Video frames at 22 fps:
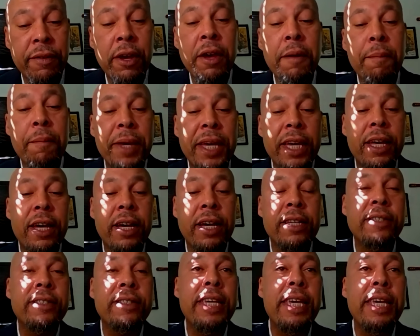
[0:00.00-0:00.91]

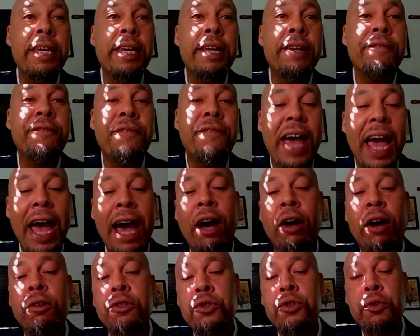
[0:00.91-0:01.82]
because he had
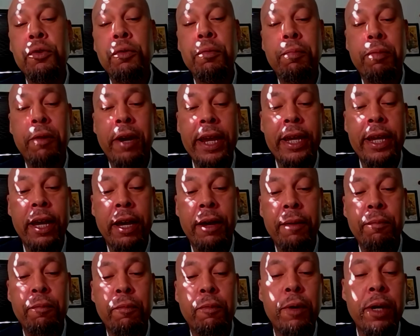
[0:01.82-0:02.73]
vowed to break up
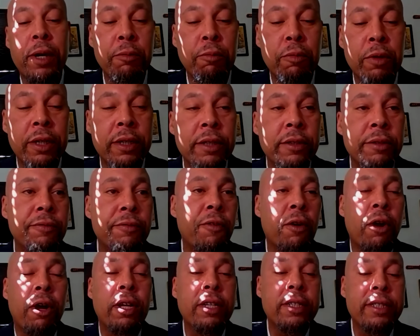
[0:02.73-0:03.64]
what was, for
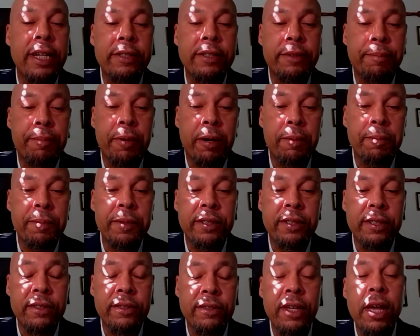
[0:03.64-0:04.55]
all intents and
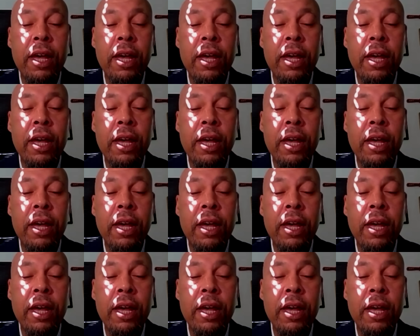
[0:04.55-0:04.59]
purposes,